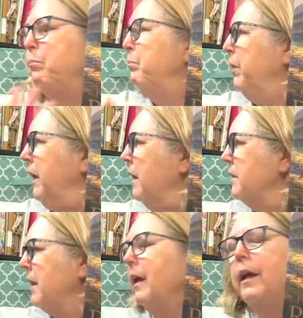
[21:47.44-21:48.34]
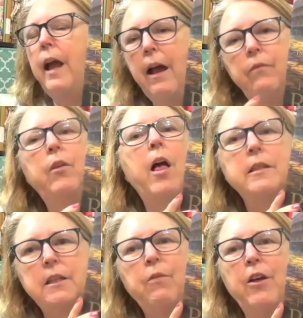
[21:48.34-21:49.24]
because I have
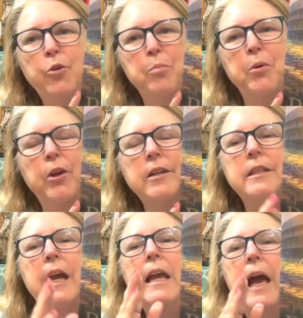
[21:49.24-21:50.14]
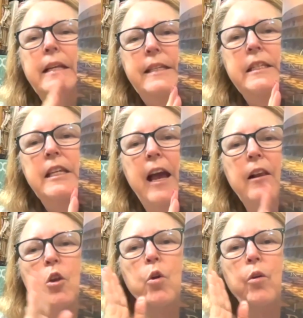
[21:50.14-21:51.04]
lots of other books, I did
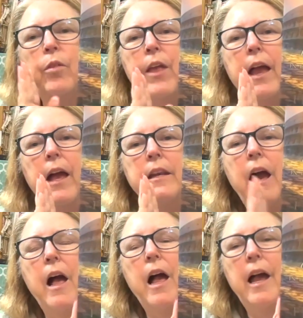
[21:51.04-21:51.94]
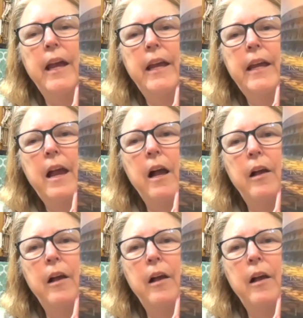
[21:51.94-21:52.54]
tell her that I